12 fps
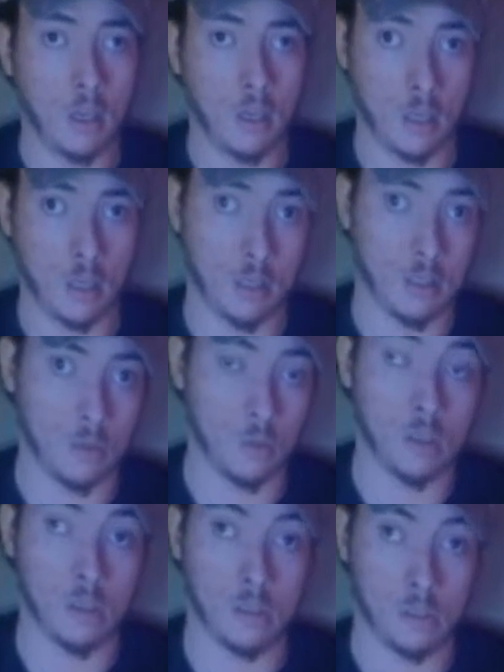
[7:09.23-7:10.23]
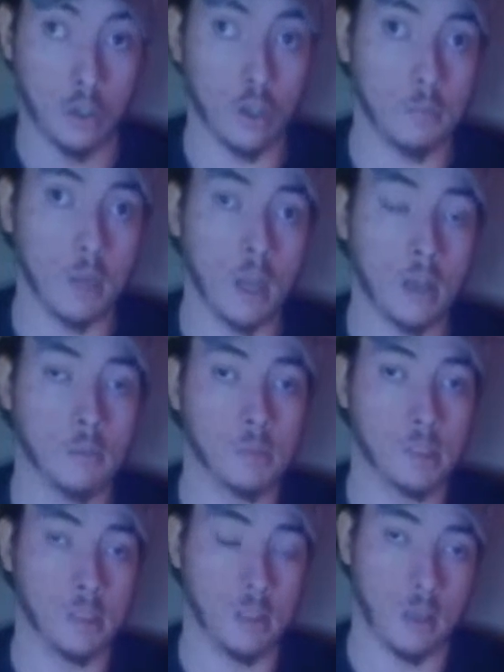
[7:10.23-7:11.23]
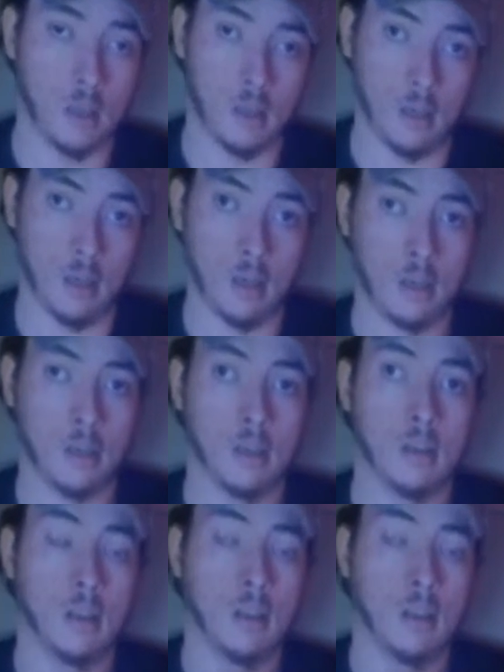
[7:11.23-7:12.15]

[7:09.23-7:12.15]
and well, it started back up today, and